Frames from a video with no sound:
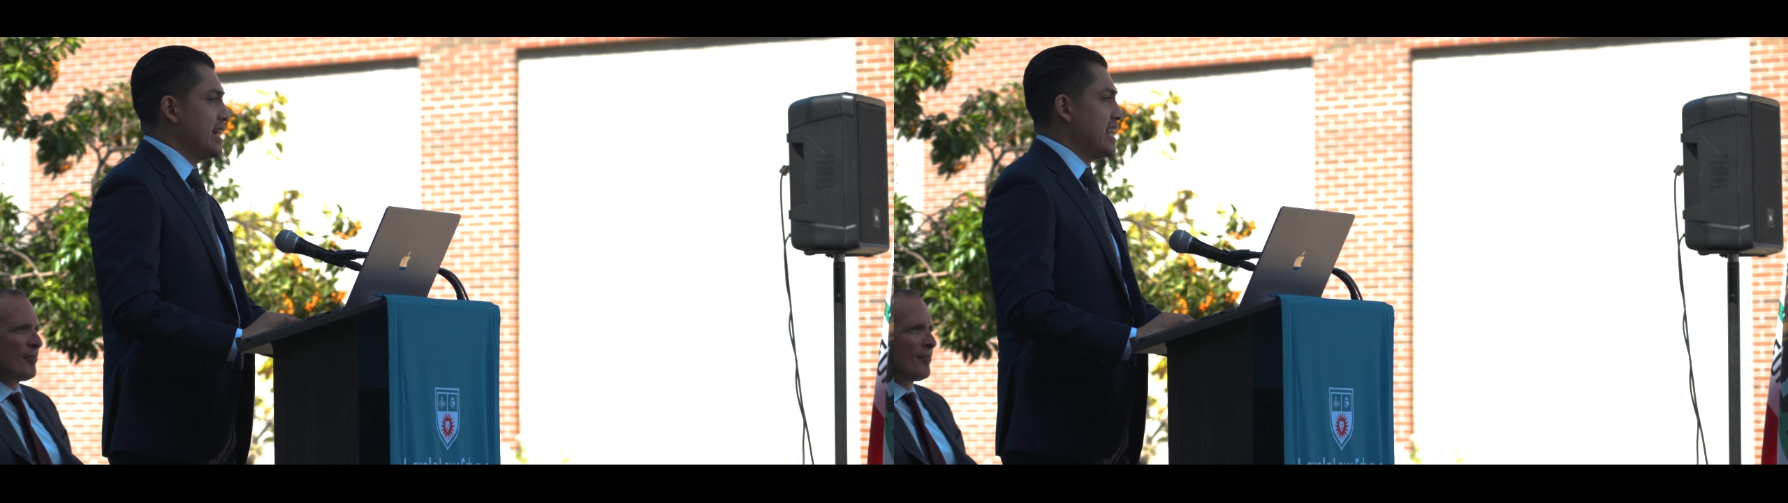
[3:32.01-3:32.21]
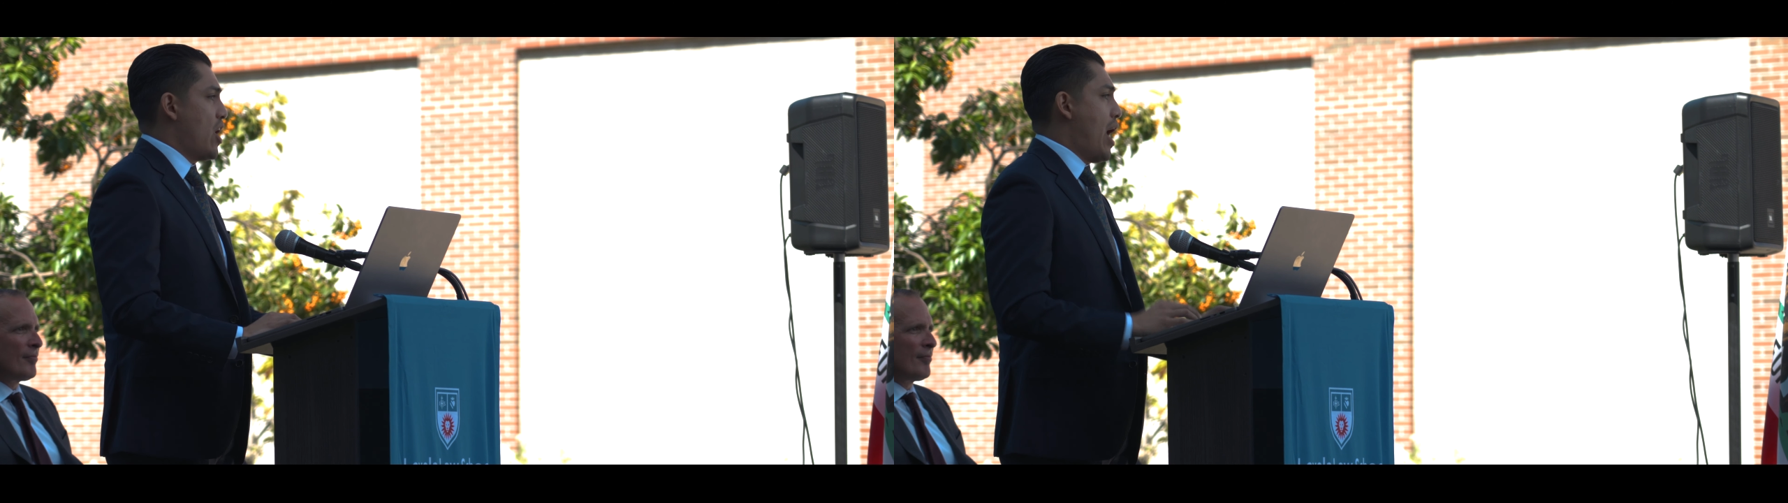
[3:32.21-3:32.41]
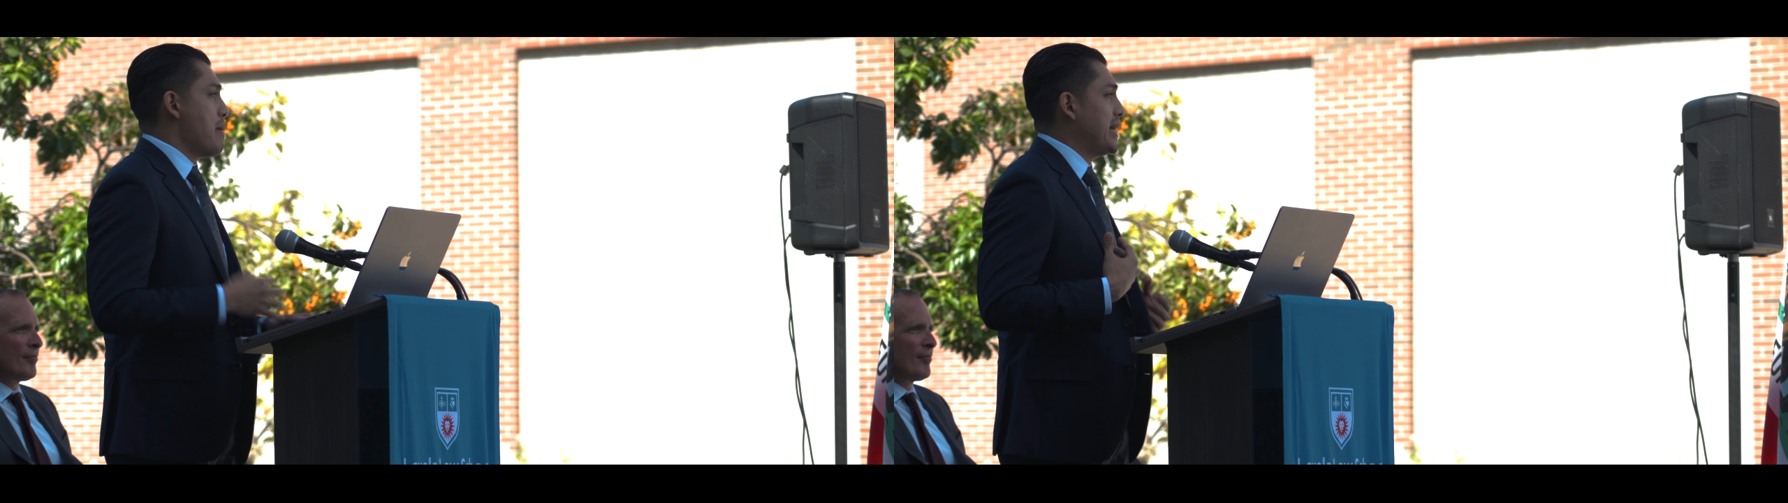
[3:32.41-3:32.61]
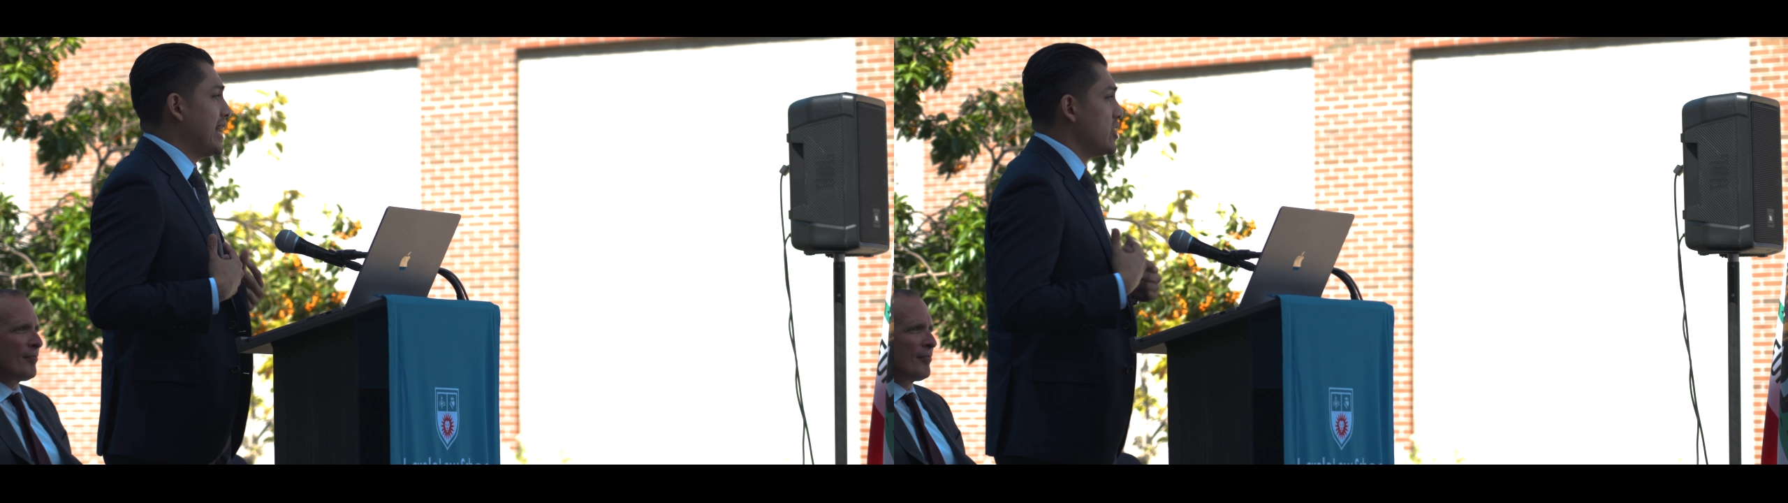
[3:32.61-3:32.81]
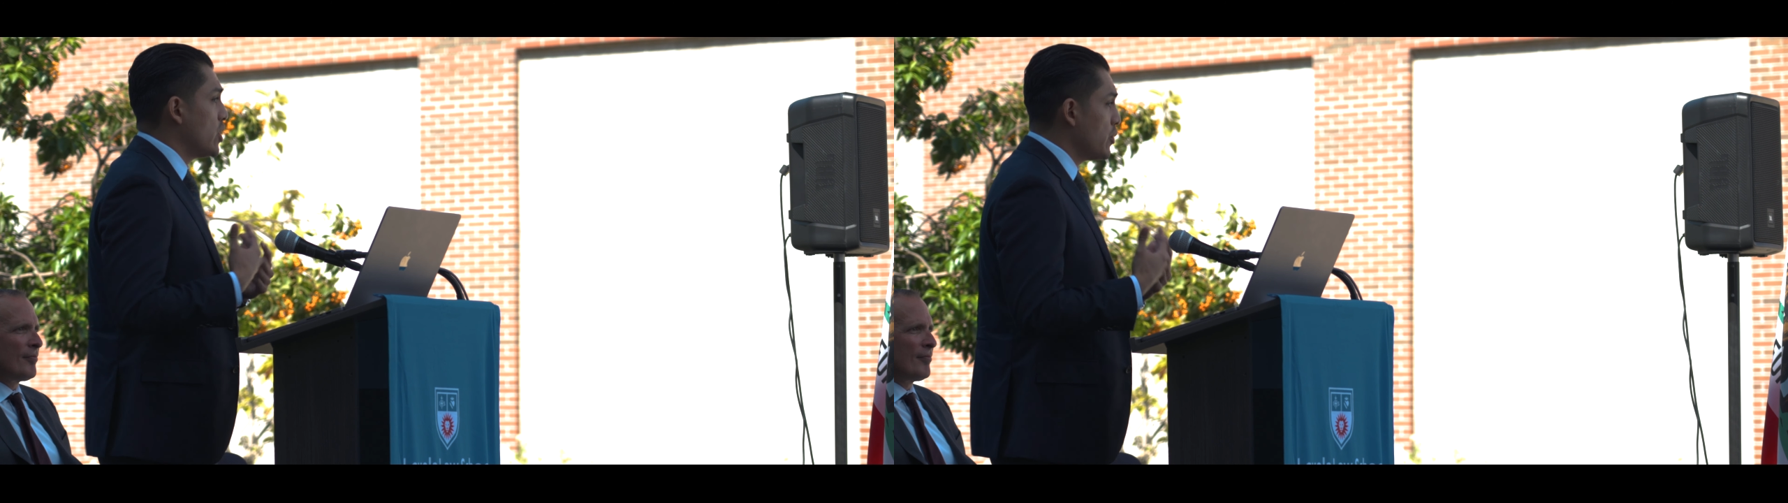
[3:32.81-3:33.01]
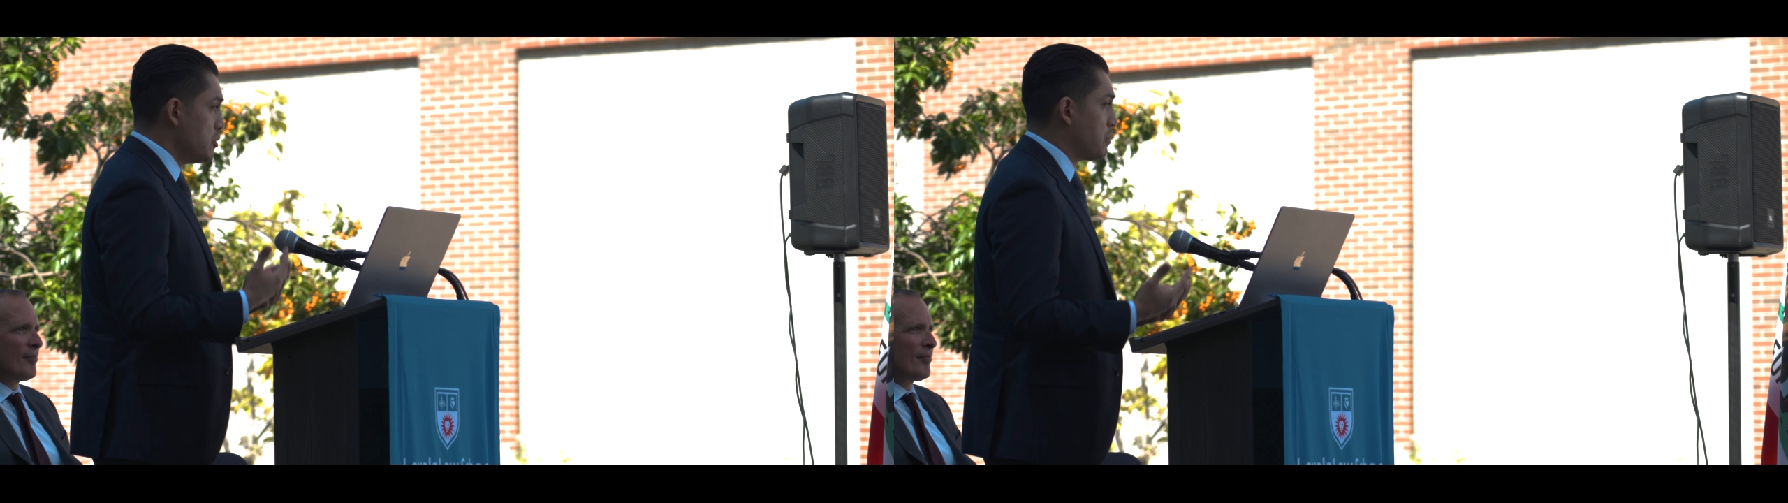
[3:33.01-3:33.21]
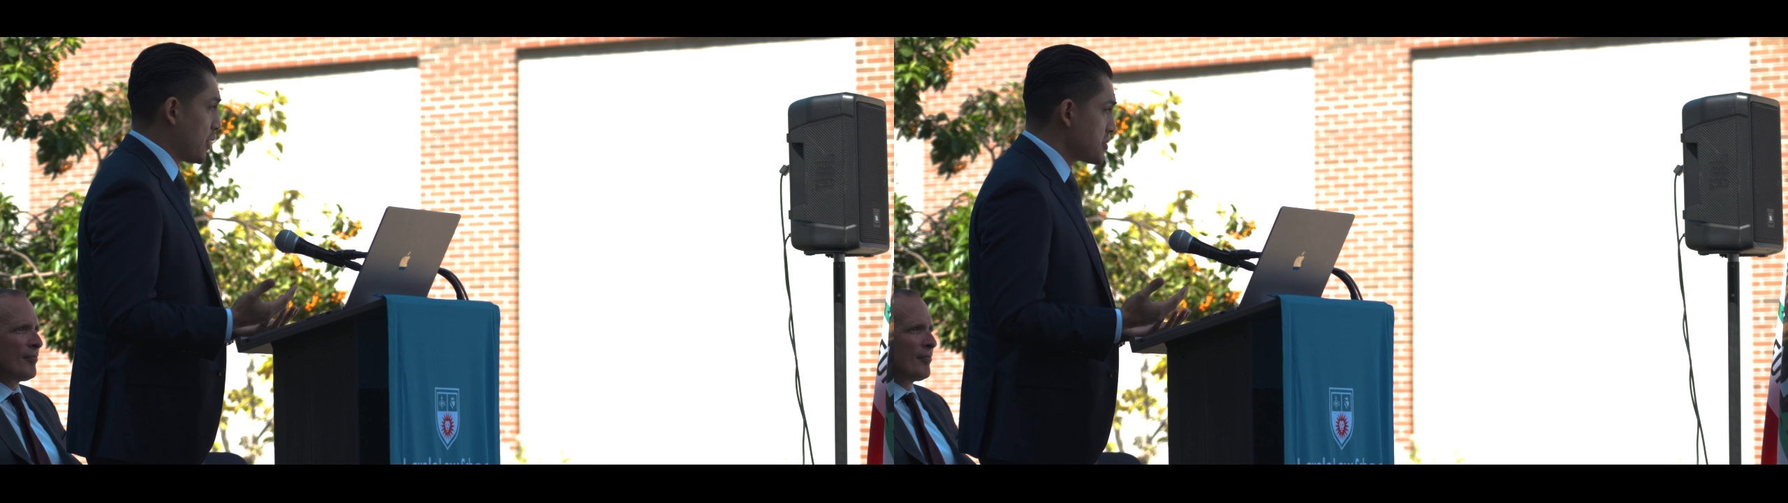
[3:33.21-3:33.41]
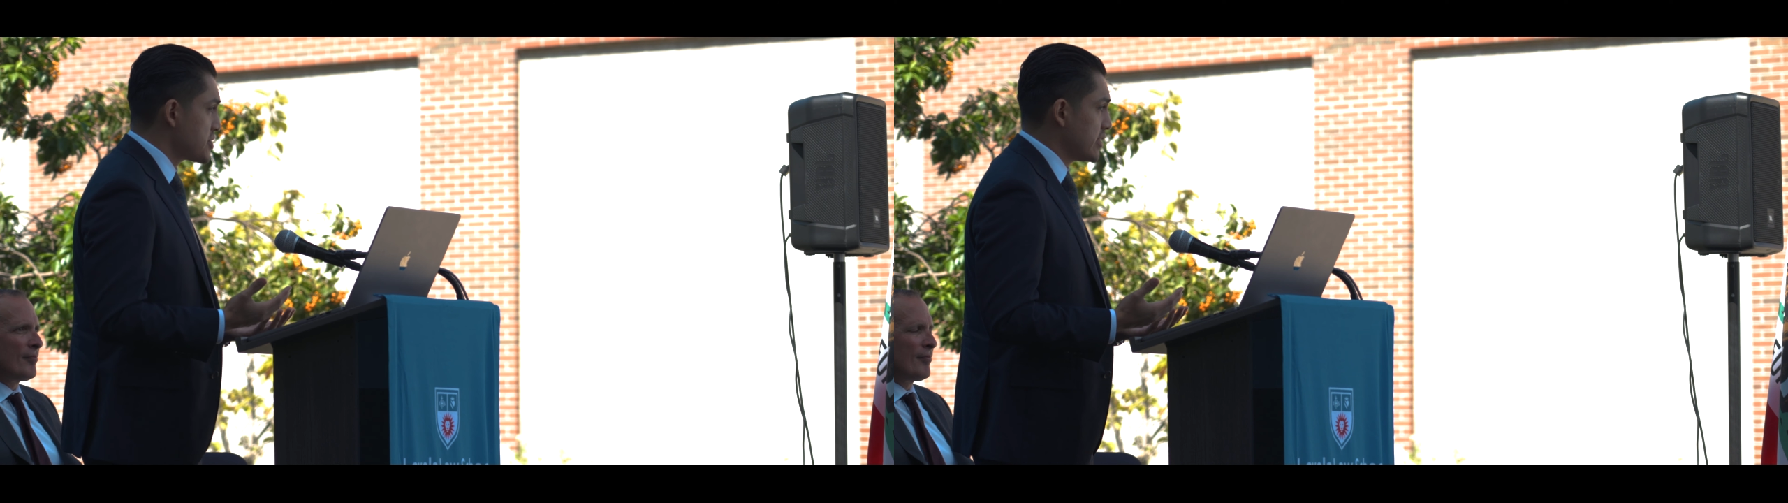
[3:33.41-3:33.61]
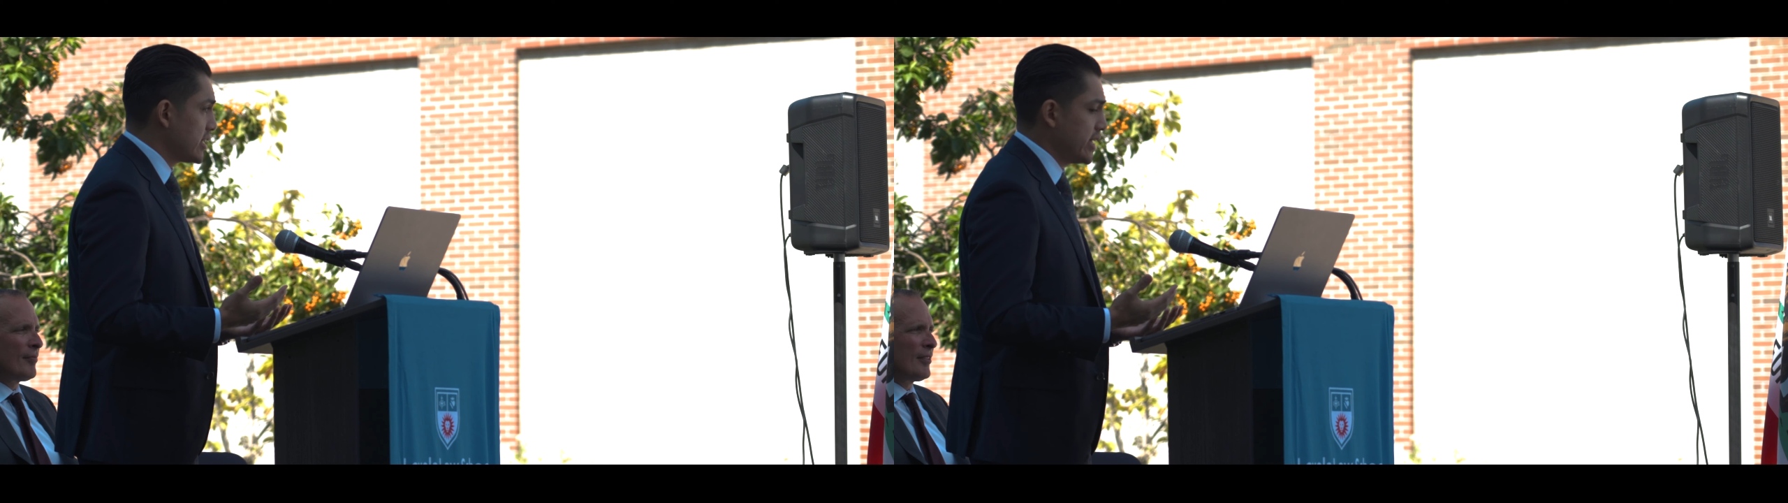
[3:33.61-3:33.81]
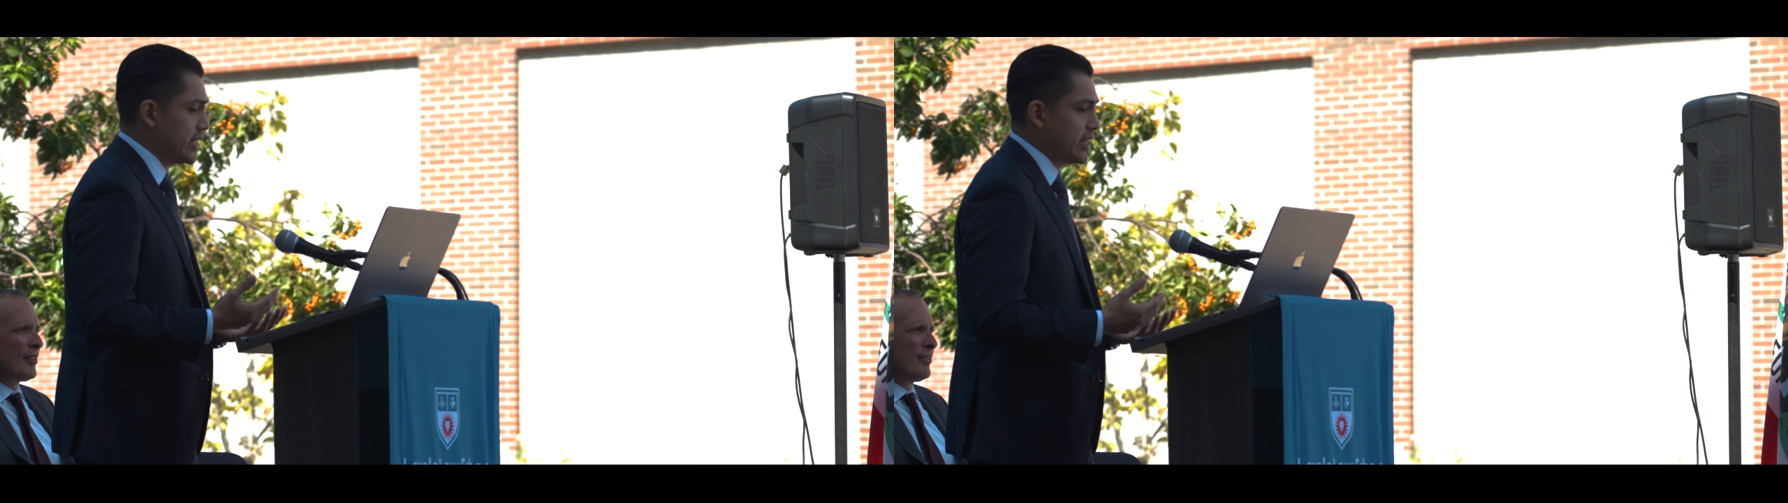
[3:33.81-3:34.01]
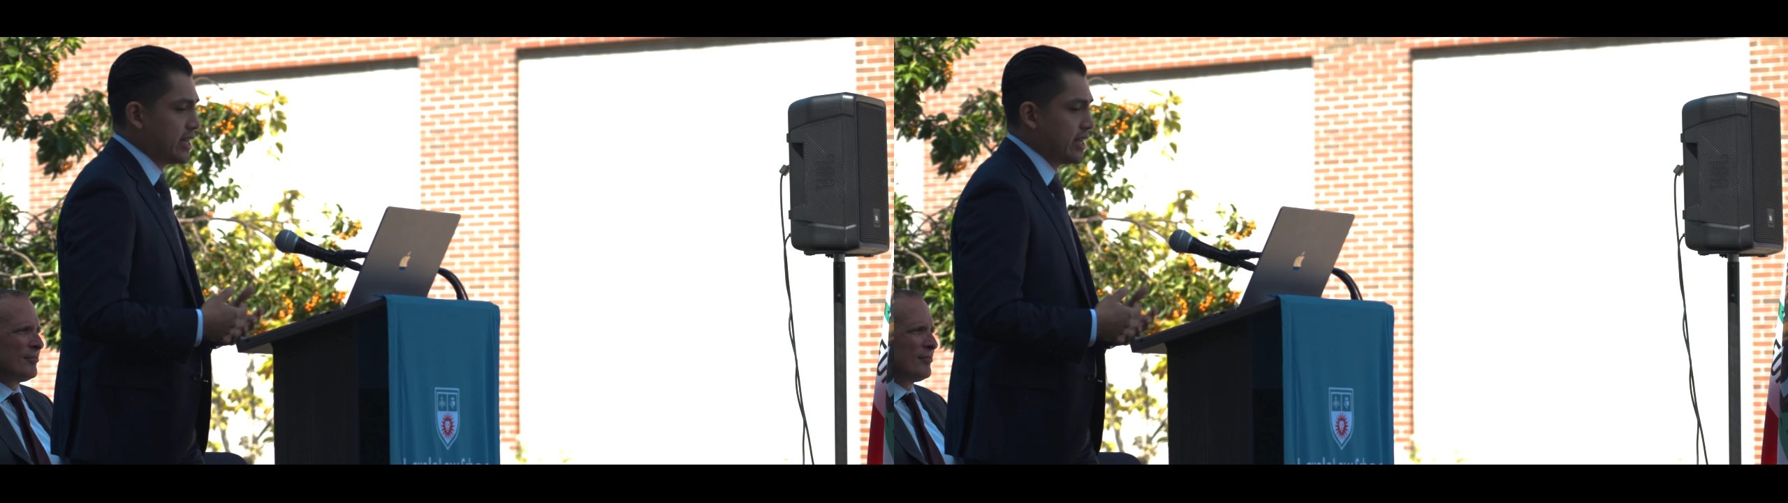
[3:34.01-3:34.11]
Now, I may not know you personally,